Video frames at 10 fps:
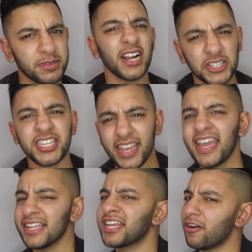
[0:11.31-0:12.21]
It's Adris
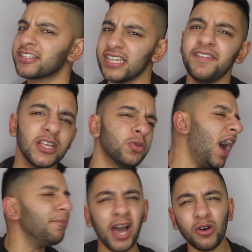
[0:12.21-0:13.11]
Tariq, Tariq TV, so
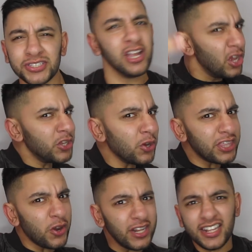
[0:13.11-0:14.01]
I'm the host, you're
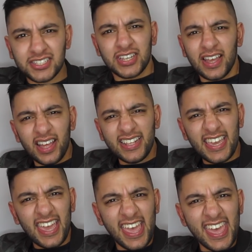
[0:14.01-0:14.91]
the audience, and
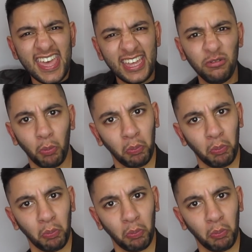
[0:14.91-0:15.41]
yeah!